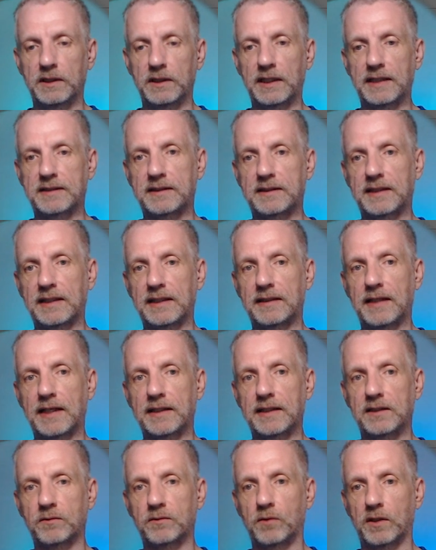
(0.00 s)
let's say
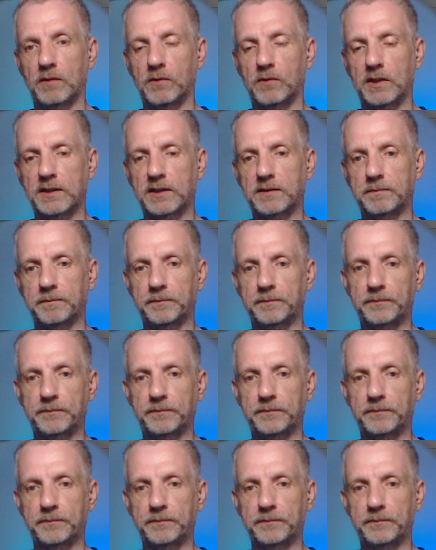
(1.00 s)
that is what I want.